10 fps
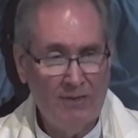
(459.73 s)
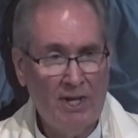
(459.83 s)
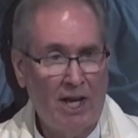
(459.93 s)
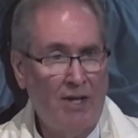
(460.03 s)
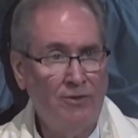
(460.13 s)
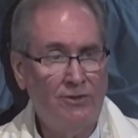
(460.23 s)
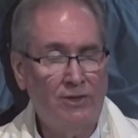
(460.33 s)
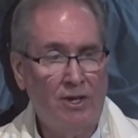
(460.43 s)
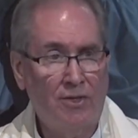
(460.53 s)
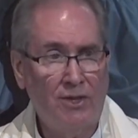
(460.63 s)

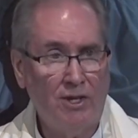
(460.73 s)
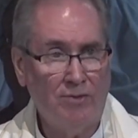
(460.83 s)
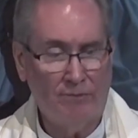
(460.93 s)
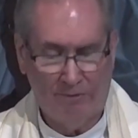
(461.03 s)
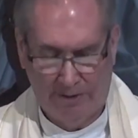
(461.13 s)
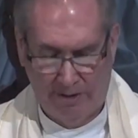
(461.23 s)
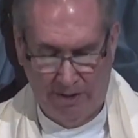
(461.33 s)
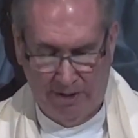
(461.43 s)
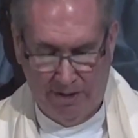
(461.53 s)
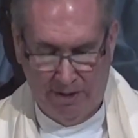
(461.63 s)
Hence, a thief,
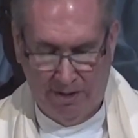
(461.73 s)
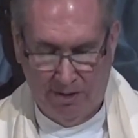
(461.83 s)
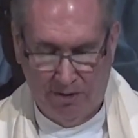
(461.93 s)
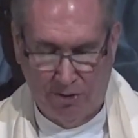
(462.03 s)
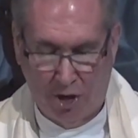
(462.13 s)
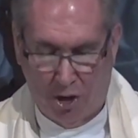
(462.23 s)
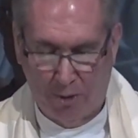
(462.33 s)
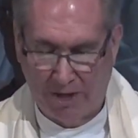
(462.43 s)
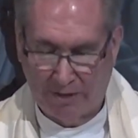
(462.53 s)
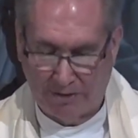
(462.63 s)

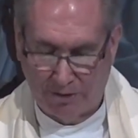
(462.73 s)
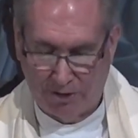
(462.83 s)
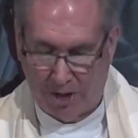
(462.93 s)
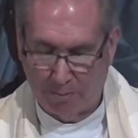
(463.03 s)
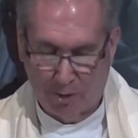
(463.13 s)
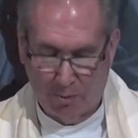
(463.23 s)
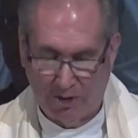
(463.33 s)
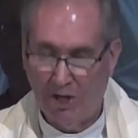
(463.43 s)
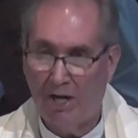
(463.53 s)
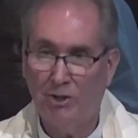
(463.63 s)
knowing that the shepherd
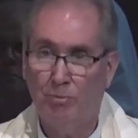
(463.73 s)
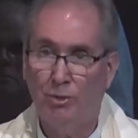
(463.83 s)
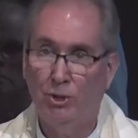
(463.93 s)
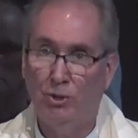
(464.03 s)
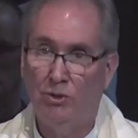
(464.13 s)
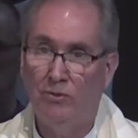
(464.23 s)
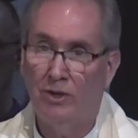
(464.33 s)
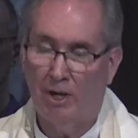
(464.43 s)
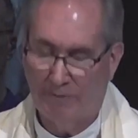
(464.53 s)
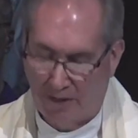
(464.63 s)
would not
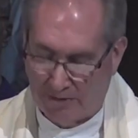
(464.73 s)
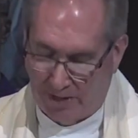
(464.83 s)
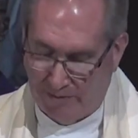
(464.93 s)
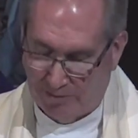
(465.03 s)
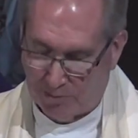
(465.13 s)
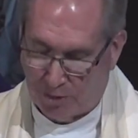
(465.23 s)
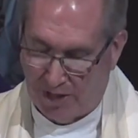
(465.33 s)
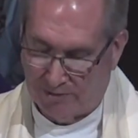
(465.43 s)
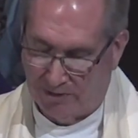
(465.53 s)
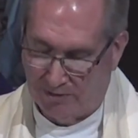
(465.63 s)
approve of the thief's
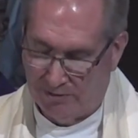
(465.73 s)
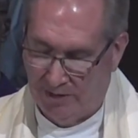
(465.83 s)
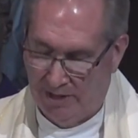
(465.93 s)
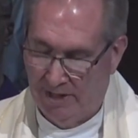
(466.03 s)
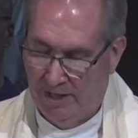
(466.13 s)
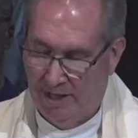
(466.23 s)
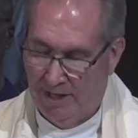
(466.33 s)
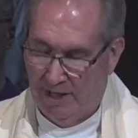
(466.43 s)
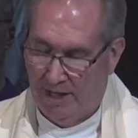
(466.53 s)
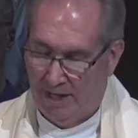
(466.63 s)
presence,
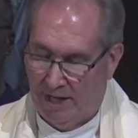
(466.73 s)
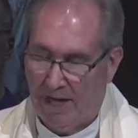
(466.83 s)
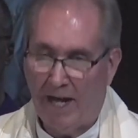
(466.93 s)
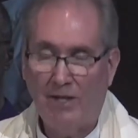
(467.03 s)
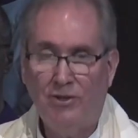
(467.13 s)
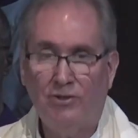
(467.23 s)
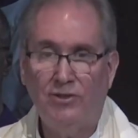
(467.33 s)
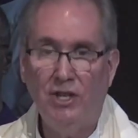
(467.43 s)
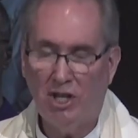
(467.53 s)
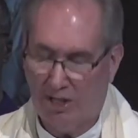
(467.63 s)
had to
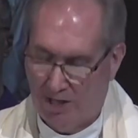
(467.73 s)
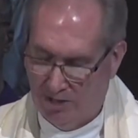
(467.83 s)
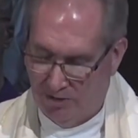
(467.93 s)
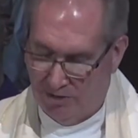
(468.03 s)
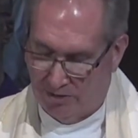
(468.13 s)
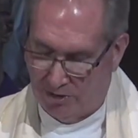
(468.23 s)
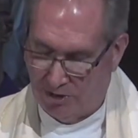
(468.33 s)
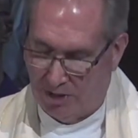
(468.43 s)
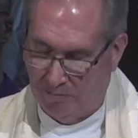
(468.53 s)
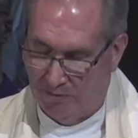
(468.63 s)
sneak into the
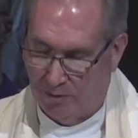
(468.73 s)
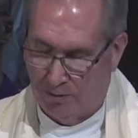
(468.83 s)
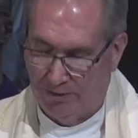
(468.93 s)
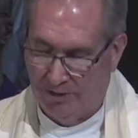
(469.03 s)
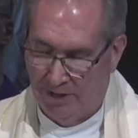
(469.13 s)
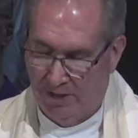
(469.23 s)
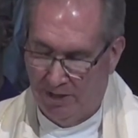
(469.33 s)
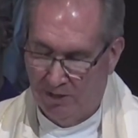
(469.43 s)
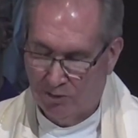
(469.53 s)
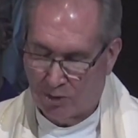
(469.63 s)
sheepfold,
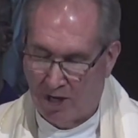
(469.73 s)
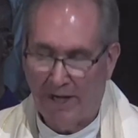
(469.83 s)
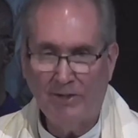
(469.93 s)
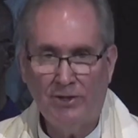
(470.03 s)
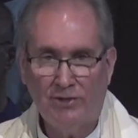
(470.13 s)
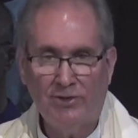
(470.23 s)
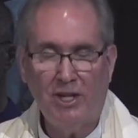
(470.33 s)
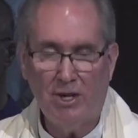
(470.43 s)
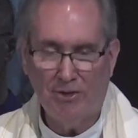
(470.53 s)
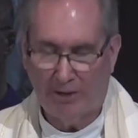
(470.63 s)
trying to
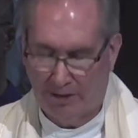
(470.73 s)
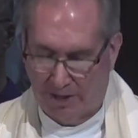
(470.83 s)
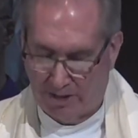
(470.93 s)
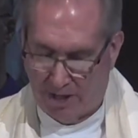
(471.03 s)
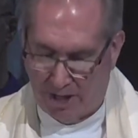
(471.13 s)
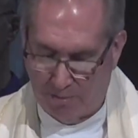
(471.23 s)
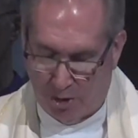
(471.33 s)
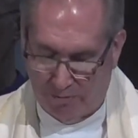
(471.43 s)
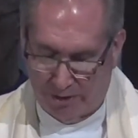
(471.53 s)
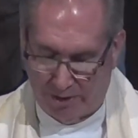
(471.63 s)
stealthily climb
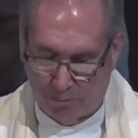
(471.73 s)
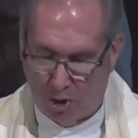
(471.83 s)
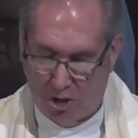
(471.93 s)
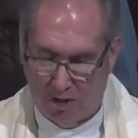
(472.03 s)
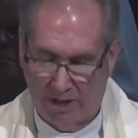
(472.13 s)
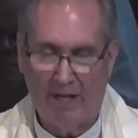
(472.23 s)
over the wall